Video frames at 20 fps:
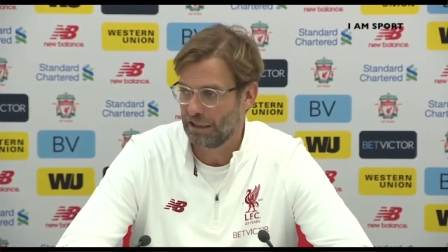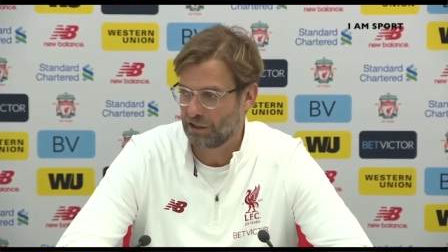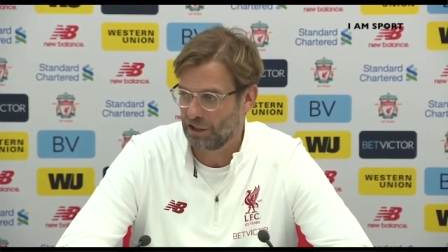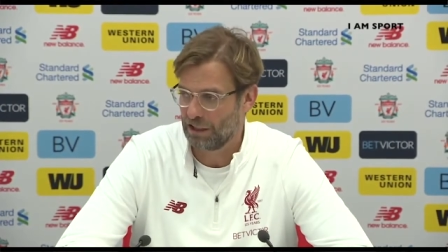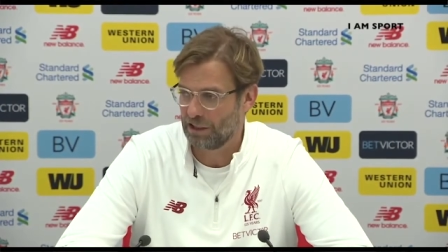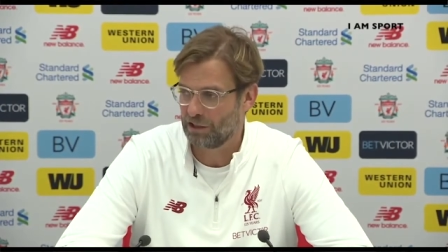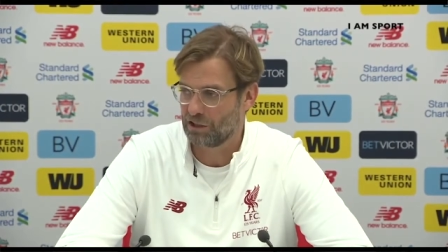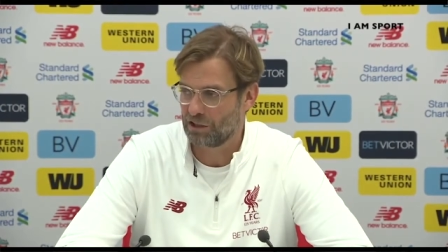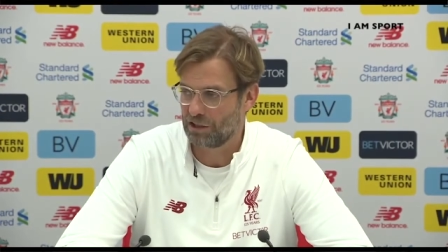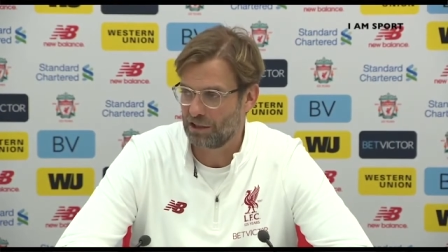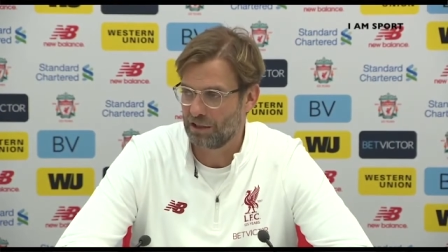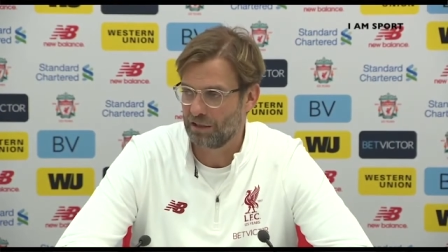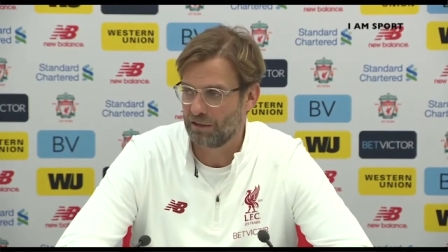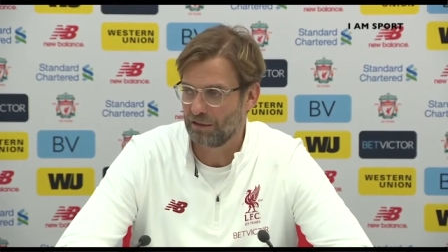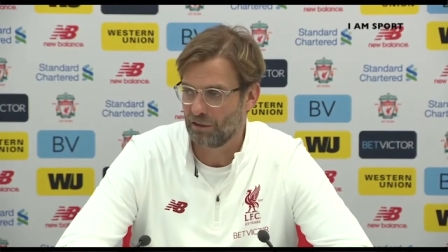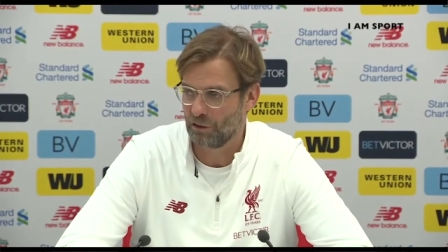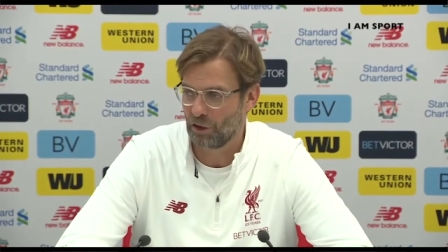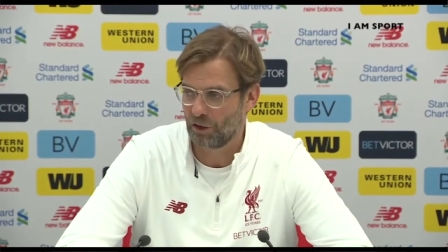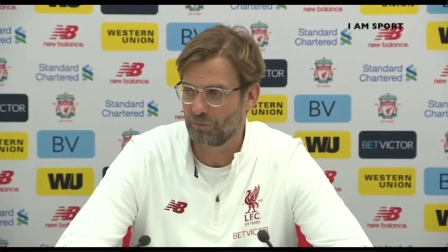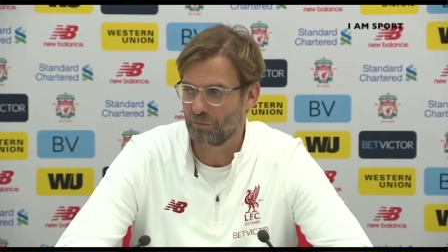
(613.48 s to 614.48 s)
I changed
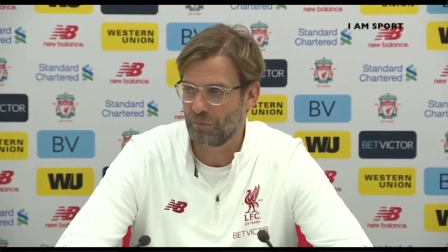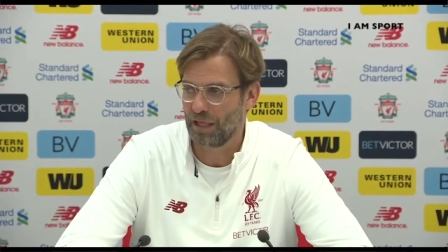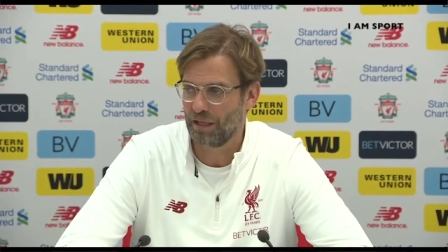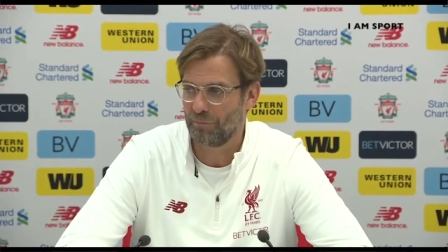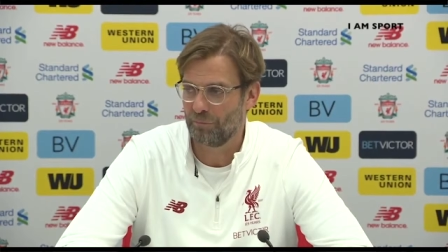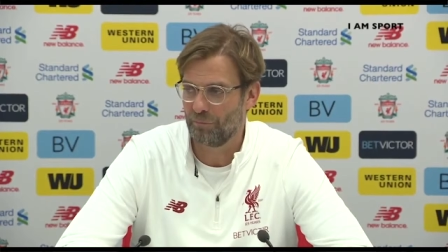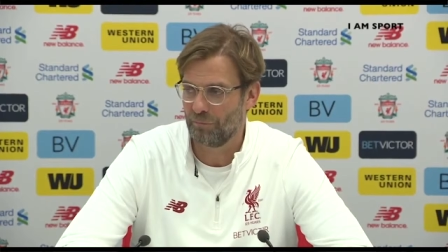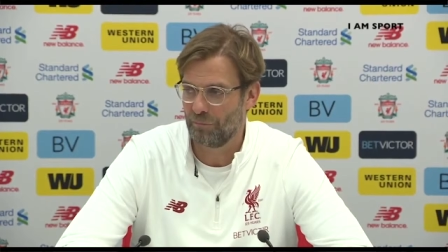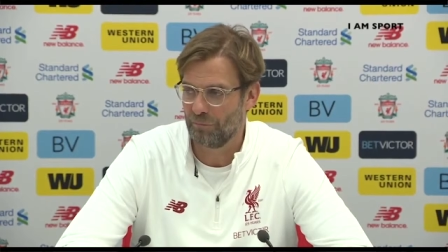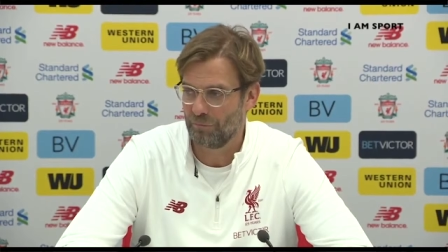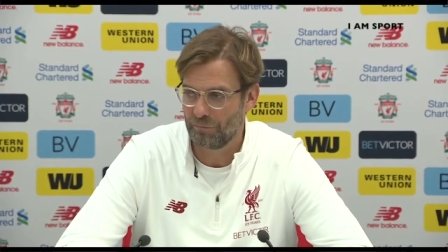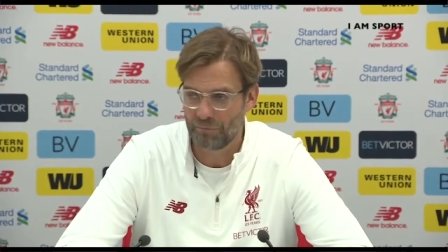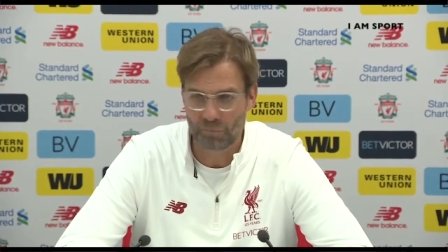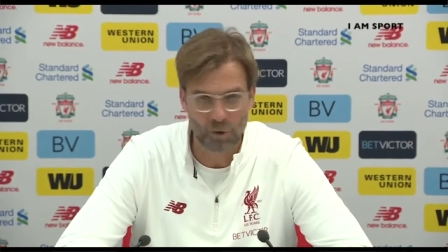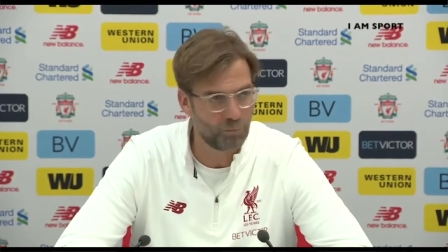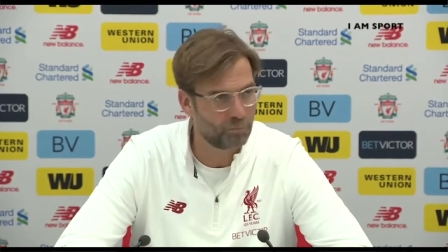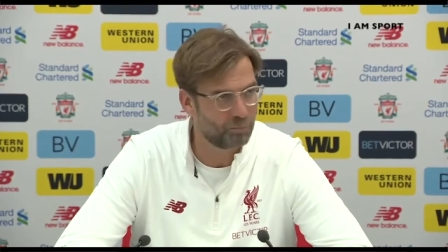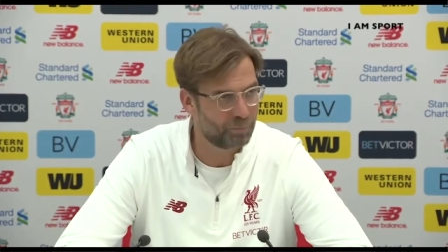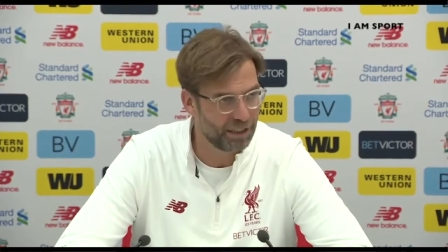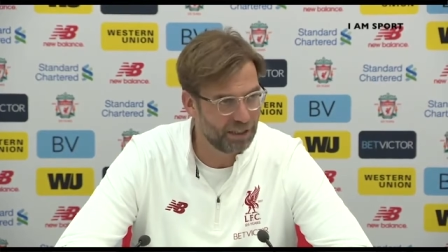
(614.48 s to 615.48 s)
not my
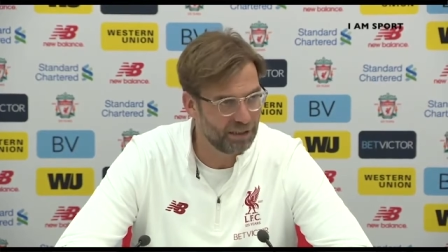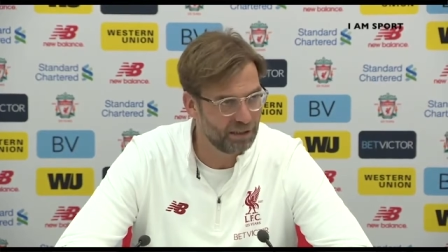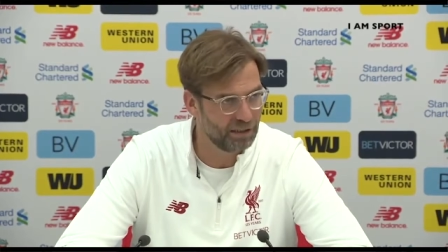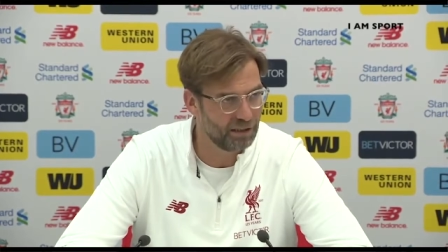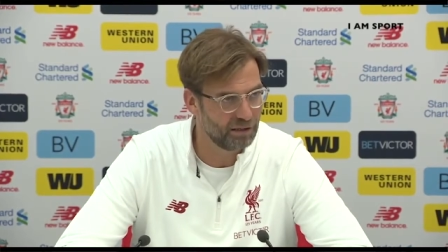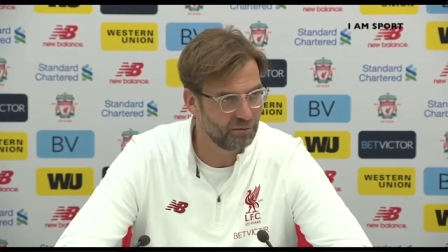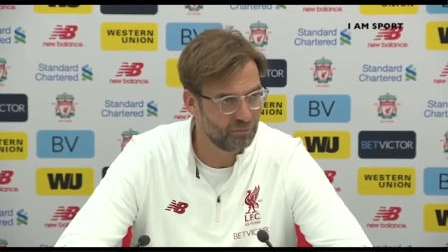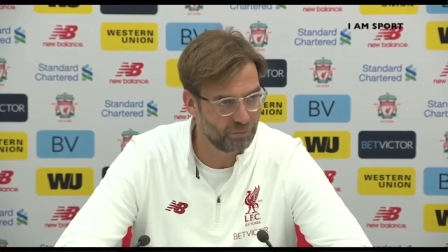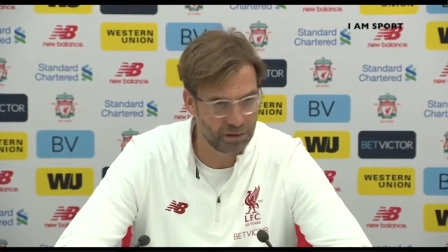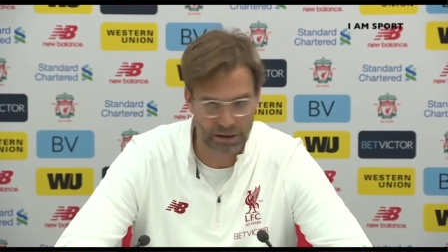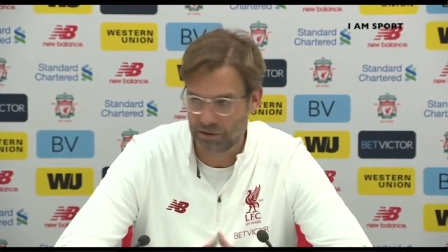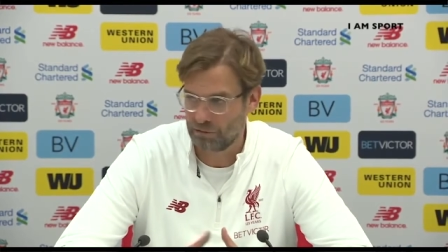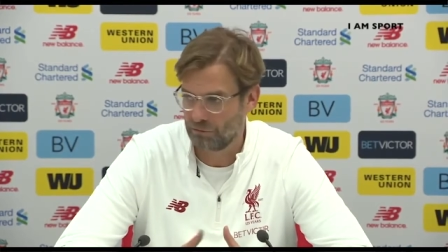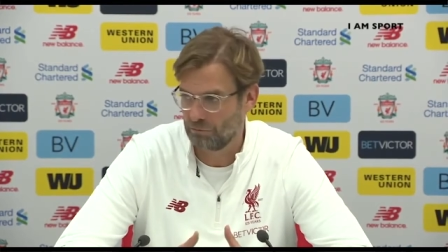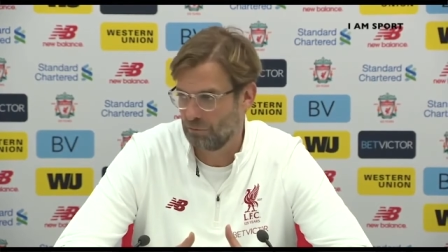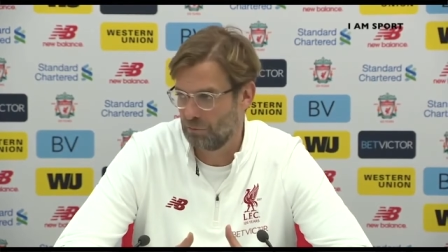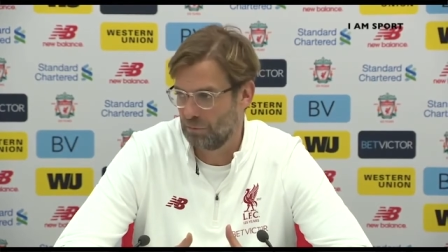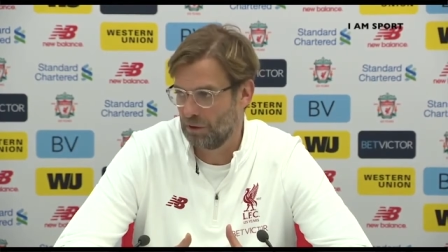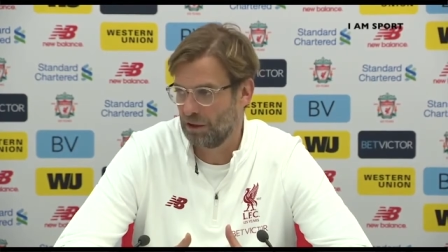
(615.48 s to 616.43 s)
opinion, but